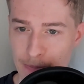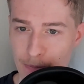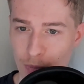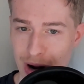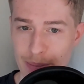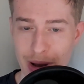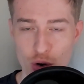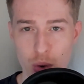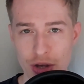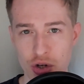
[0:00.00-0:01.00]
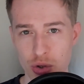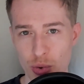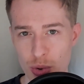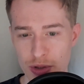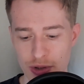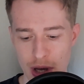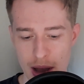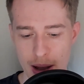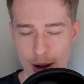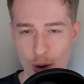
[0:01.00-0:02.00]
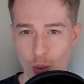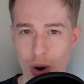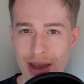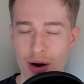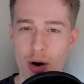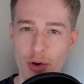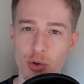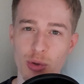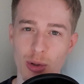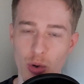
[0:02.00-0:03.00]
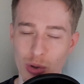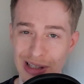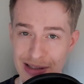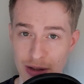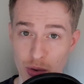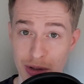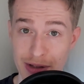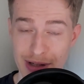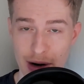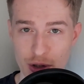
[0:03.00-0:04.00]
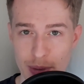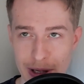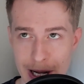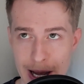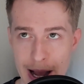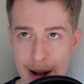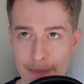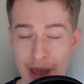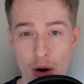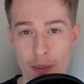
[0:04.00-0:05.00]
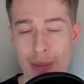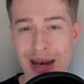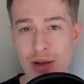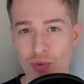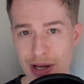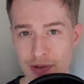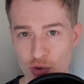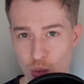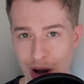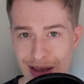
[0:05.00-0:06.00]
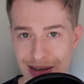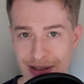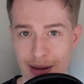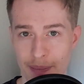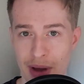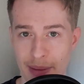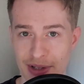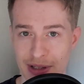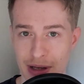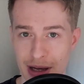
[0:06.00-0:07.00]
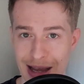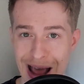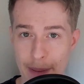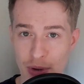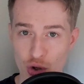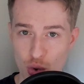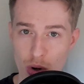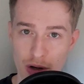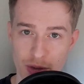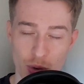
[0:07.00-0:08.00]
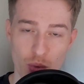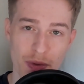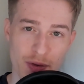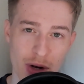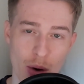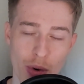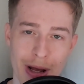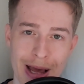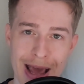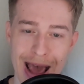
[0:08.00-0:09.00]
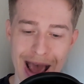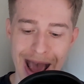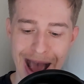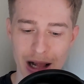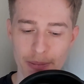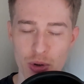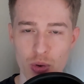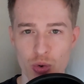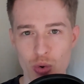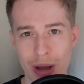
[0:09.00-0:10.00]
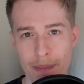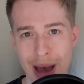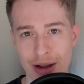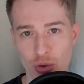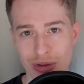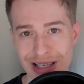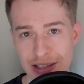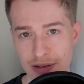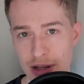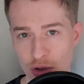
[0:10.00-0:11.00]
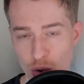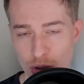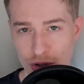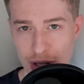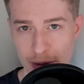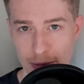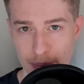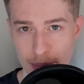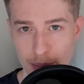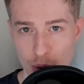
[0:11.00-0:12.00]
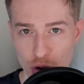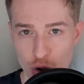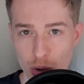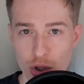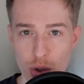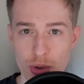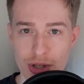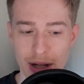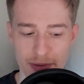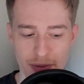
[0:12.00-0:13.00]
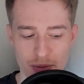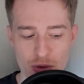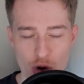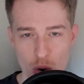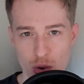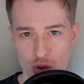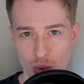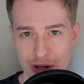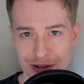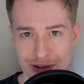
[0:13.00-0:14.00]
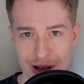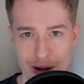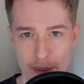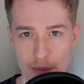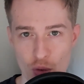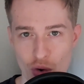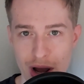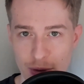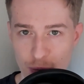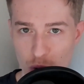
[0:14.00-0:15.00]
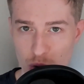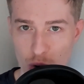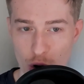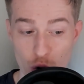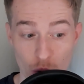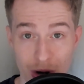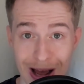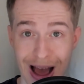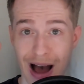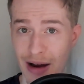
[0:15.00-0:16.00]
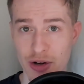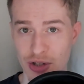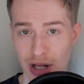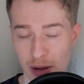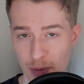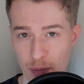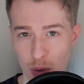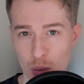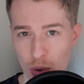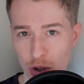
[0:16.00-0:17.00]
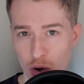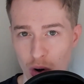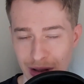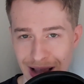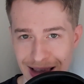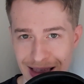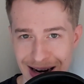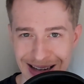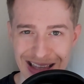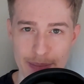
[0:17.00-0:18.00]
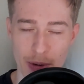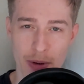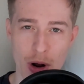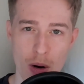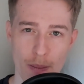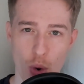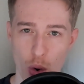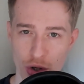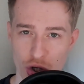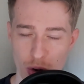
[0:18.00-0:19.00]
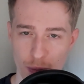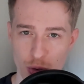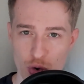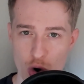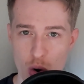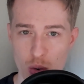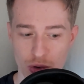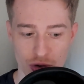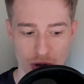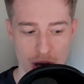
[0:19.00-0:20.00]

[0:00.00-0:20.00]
right? And my question to you is, why are you no longer listening to your desires? But there are many reasons why this sometimes can happen to us. But with this video, I want to help you to get back to listening to yourself, because your true self knows what is right for you. Your higher self, if we want to call it like that, a deeper portion of you knows,